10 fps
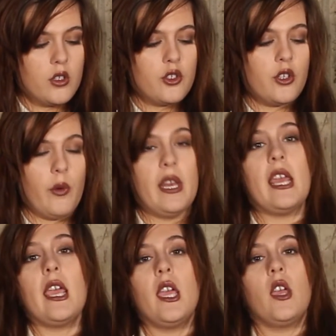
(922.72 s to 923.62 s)
So in
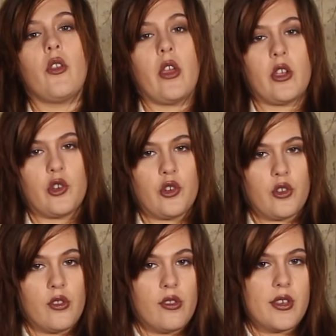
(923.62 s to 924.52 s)

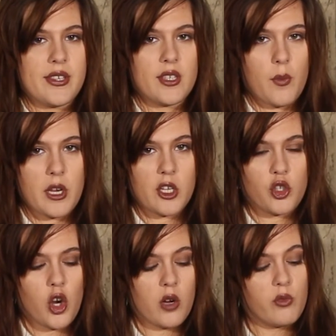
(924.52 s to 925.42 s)
English, this summoning
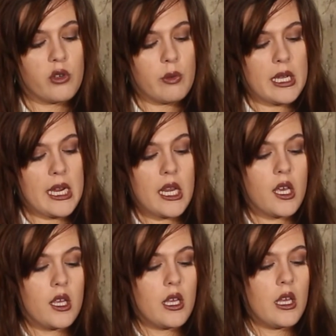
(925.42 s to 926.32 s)
charm would read,
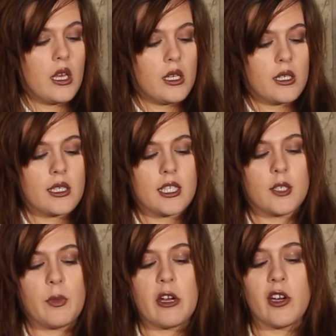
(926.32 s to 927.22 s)

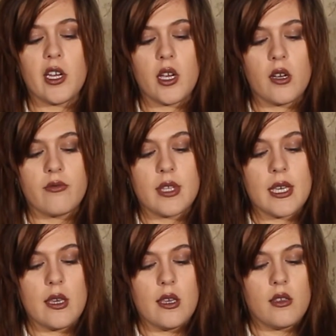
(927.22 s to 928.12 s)
Spirit of
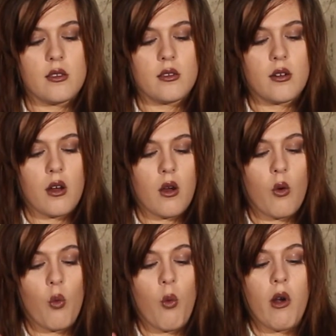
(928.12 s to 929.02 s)
the East,
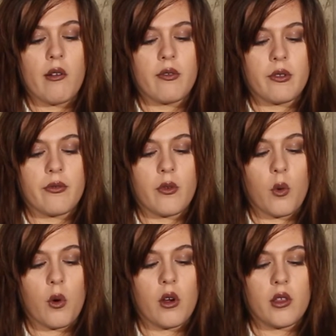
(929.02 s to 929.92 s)
one of the
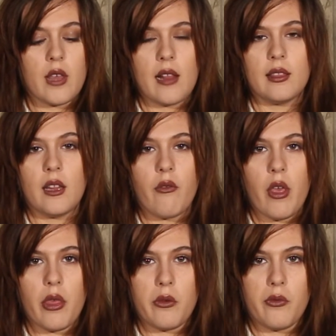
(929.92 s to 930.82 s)
four that
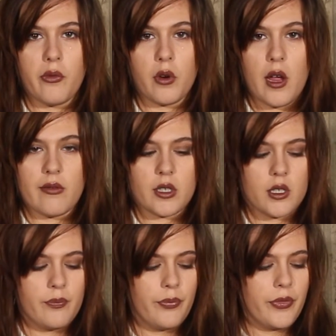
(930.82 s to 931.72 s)
liveth
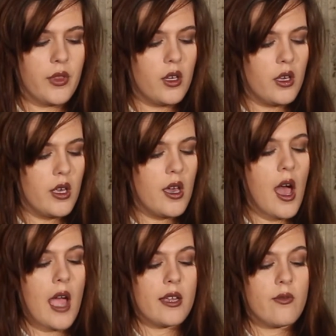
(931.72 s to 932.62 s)
forever,
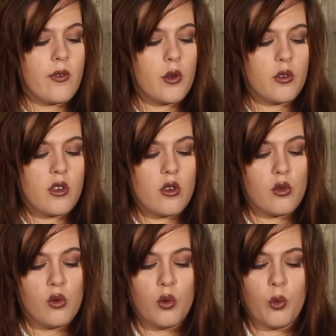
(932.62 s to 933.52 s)
I invoke
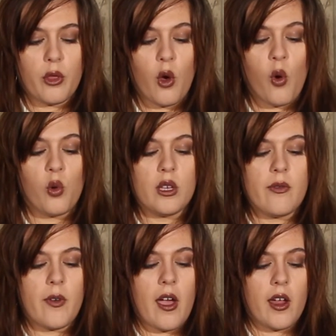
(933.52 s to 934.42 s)
you with holy
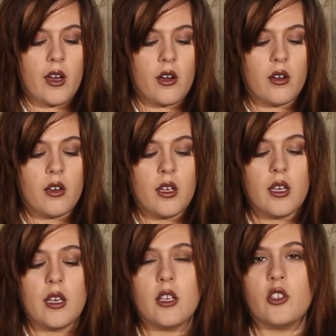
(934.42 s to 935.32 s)
fire
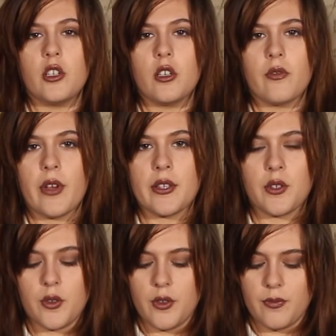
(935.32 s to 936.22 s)
into your
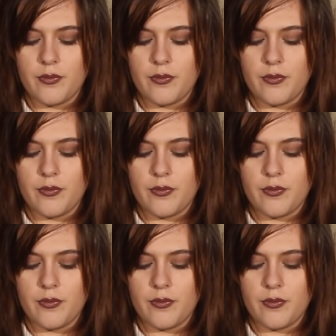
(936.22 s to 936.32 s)
vessel.